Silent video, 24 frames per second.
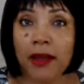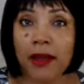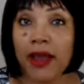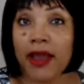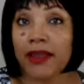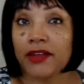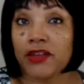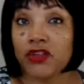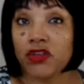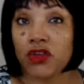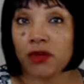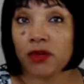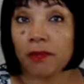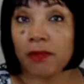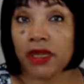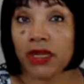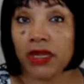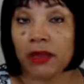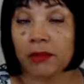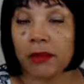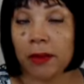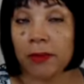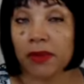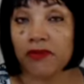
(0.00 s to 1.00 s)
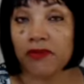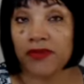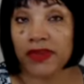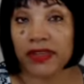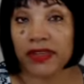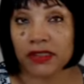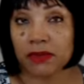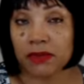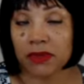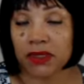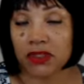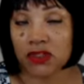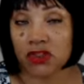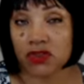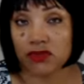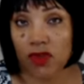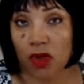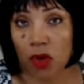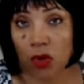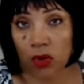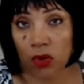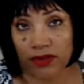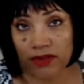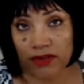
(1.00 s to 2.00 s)
and your minimum investment is
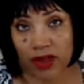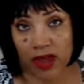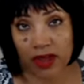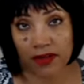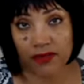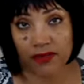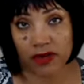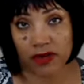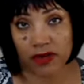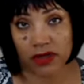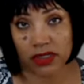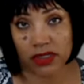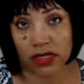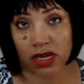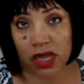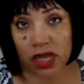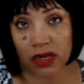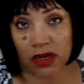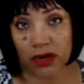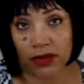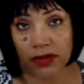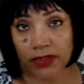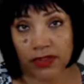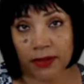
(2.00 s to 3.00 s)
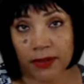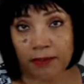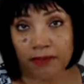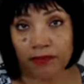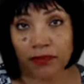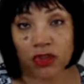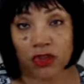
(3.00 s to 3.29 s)
only $500.